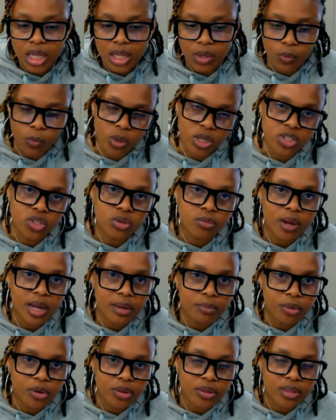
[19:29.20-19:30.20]
was on my
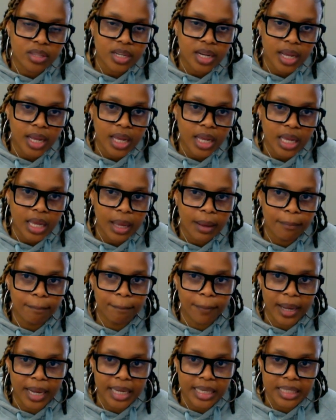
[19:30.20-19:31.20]
birthday,
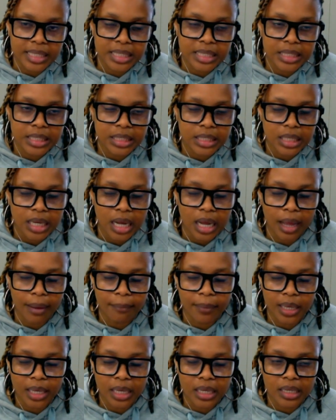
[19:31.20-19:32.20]
but I
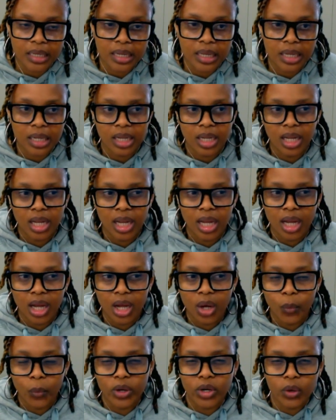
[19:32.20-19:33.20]
mean,
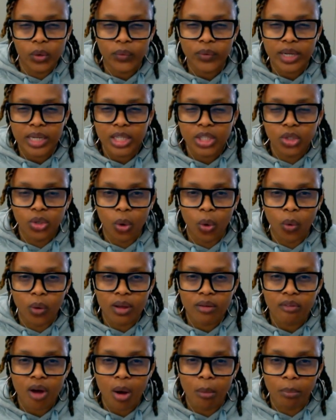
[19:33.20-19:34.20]
we don't really know
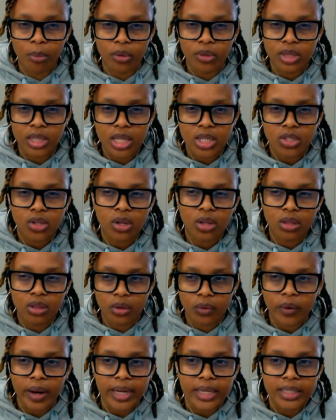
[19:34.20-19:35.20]
if our birthdays are on
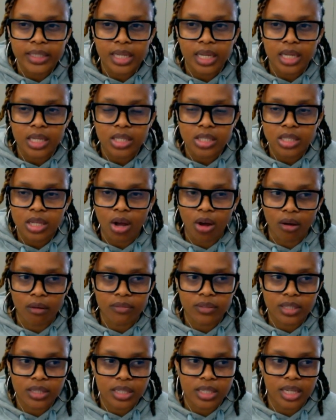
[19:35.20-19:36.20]
the right days
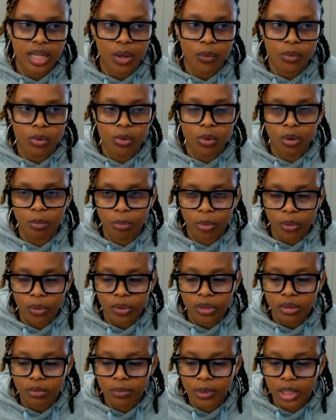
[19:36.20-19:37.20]
after the day we were
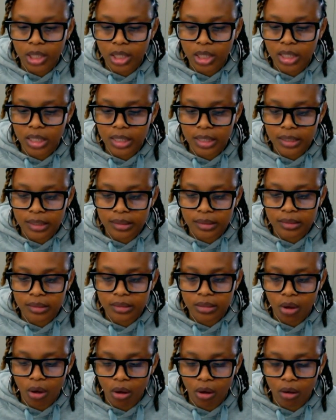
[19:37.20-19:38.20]
born
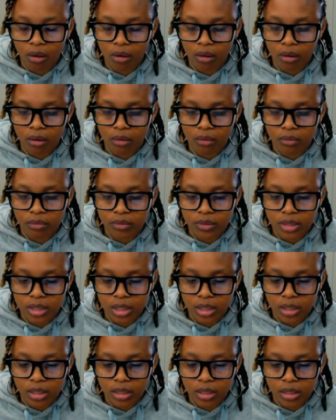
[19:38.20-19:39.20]
because of
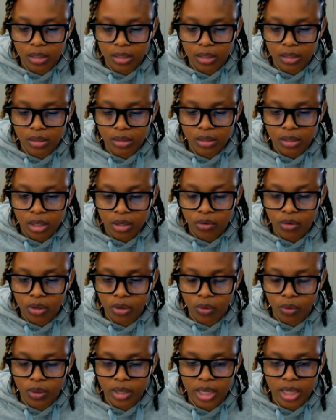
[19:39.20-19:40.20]
the
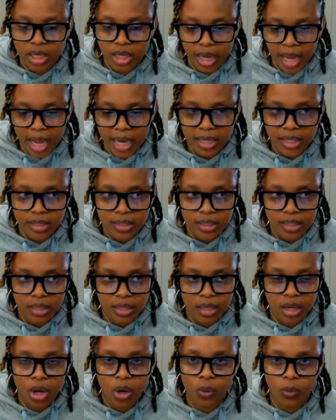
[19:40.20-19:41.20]
Gregorian
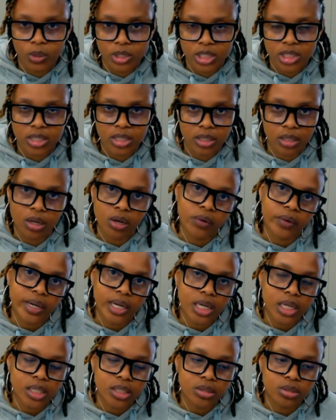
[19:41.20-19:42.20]
calendar, which is
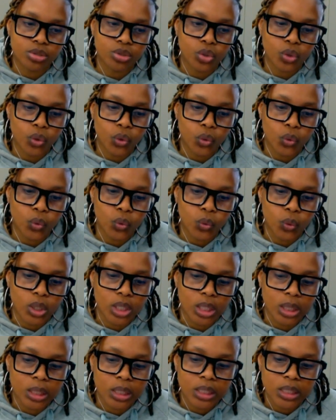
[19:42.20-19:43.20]
incorrect. So
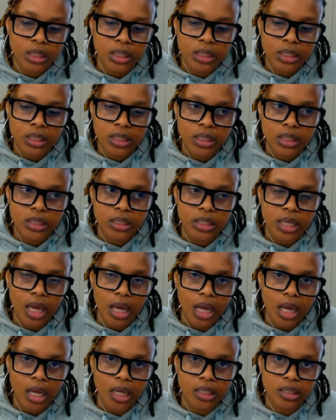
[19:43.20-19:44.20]

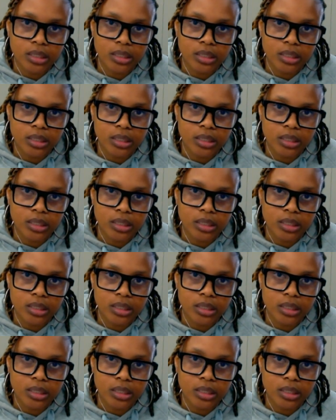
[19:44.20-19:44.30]
yeah.